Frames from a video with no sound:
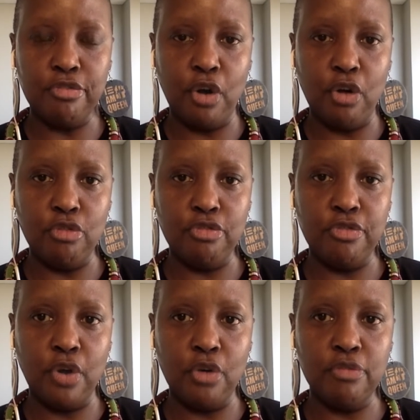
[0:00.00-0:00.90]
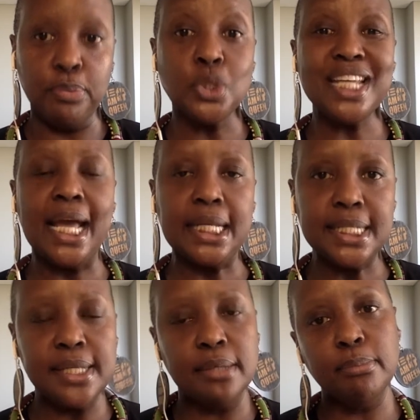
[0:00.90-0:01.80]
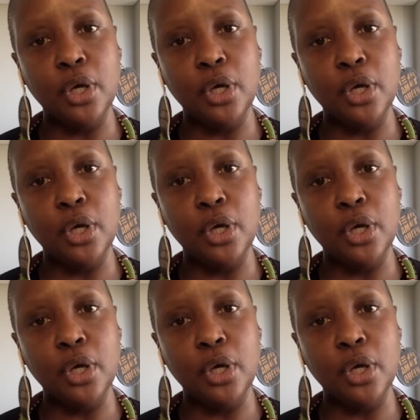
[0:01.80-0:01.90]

of, of brutality and